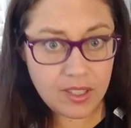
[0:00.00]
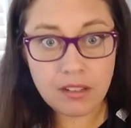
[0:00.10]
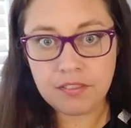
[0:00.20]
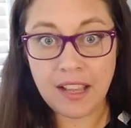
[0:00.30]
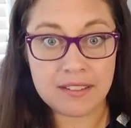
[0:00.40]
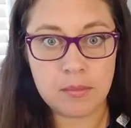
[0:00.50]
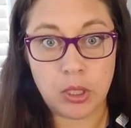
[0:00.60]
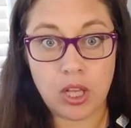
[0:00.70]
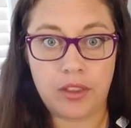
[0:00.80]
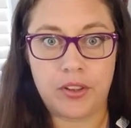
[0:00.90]
flexible
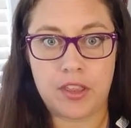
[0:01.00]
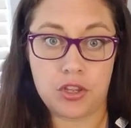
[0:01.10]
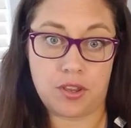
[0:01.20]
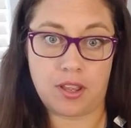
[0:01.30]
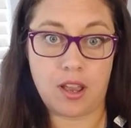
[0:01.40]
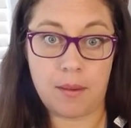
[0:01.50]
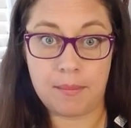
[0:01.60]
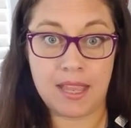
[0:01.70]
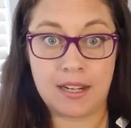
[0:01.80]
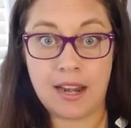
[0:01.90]
color that you can come
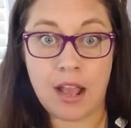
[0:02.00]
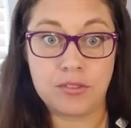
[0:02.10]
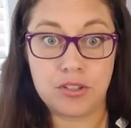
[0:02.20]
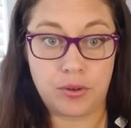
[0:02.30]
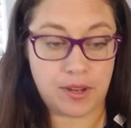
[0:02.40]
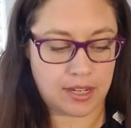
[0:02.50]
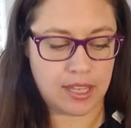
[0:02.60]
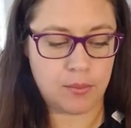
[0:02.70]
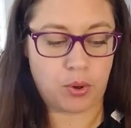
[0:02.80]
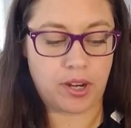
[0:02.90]
in and out to and
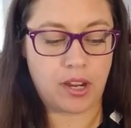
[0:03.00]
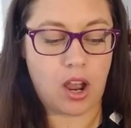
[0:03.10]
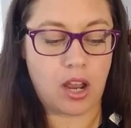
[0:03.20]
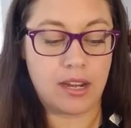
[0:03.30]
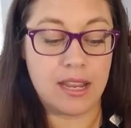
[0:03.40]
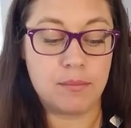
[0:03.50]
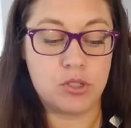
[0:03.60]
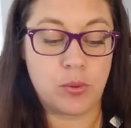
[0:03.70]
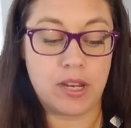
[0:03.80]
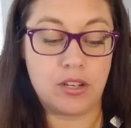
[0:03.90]
keep working on in
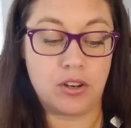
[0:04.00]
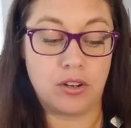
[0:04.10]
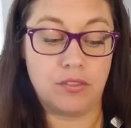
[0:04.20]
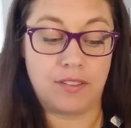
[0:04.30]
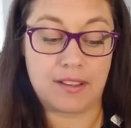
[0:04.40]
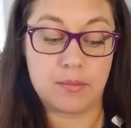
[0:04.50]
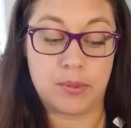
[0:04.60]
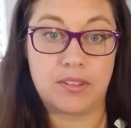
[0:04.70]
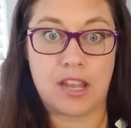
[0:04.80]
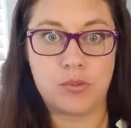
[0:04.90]
between your flexible
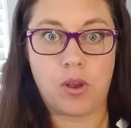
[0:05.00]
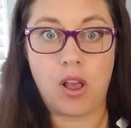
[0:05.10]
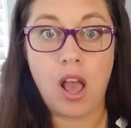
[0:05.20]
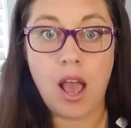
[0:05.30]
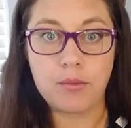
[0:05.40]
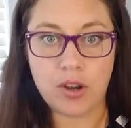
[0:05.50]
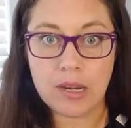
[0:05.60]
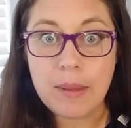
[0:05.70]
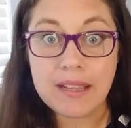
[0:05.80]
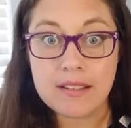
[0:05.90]
schedule. I'm trying to
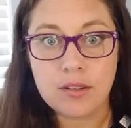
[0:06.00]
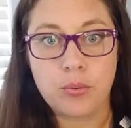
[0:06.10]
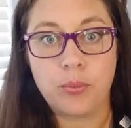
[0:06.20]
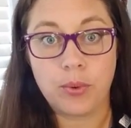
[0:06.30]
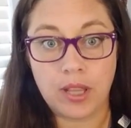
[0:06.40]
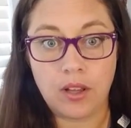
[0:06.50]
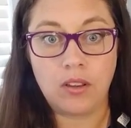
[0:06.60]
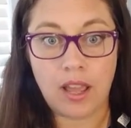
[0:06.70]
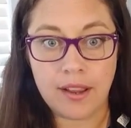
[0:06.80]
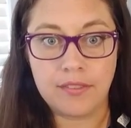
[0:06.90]
make this a real
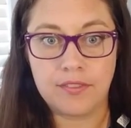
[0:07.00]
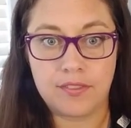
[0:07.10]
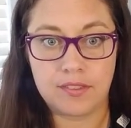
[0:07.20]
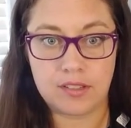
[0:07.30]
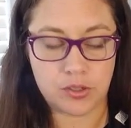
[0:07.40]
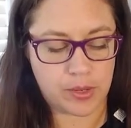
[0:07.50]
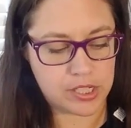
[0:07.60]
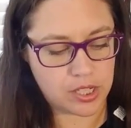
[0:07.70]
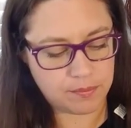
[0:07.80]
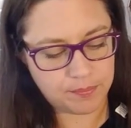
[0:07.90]
life
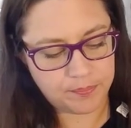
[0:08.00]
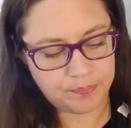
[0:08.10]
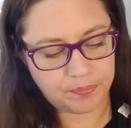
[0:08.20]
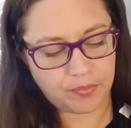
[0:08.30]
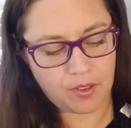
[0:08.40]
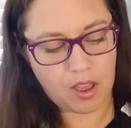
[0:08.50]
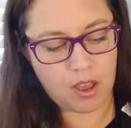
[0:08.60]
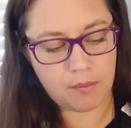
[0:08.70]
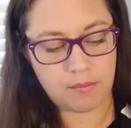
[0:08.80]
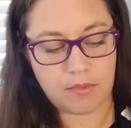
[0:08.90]
situation.
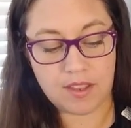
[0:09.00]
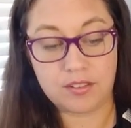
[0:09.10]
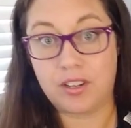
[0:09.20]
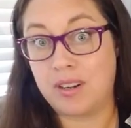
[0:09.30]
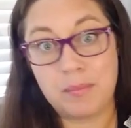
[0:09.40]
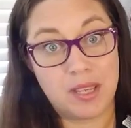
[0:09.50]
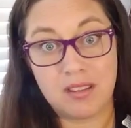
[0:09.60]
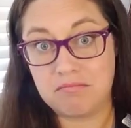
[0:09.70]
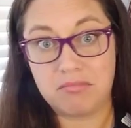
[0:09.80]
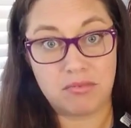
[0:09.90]
Um, things are going to be,
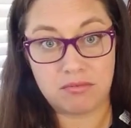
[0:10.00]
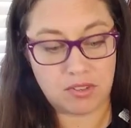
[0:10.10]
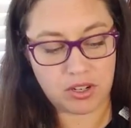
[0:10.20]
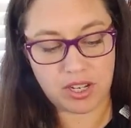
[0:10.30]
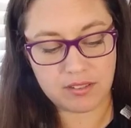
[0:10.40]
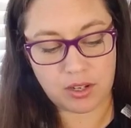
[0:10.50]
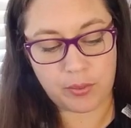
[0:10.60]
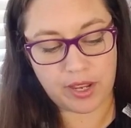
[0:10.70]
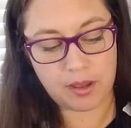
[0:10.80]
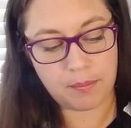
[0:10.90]
your kid's going to
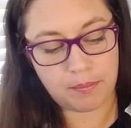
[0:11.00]
wake up